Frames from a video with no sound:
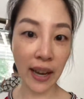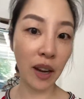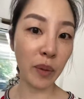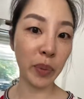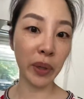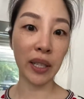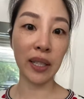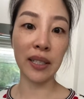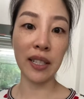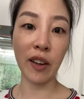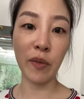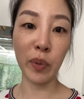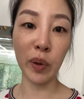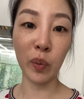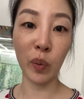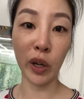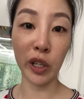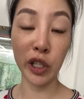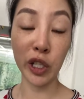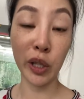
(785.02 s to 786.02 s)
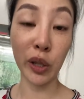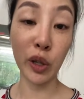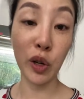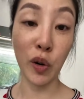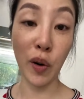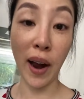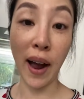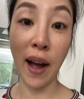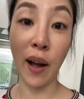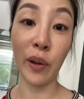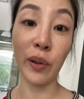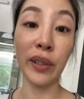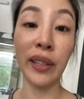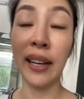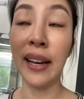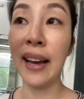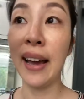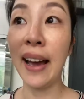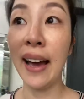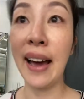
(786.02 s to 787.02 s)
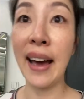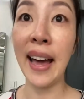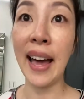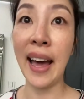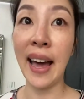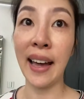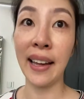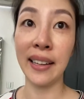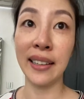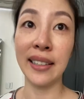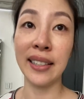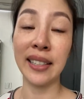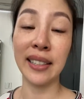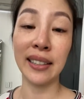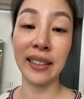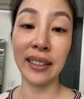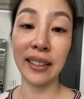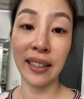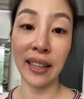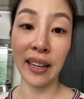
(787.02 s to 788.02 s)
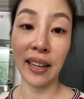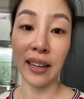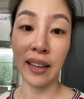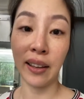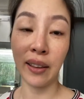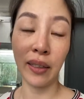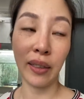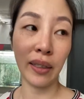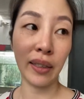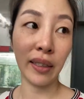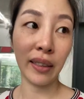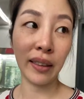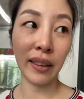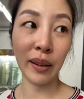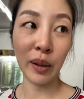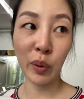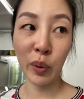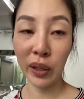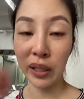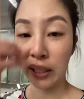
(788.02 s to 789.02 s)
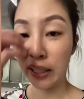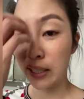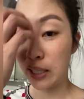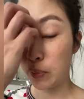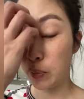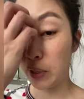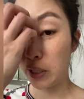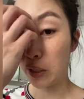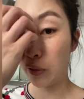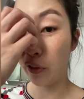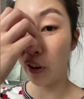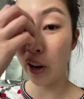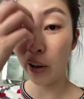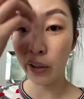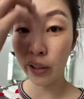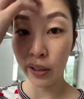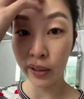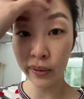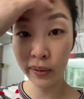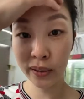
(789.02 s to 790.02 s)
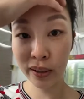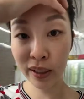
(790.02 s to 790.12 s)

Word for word: now because I've been watching The Crown, and uh, Queen Elizabeth's father,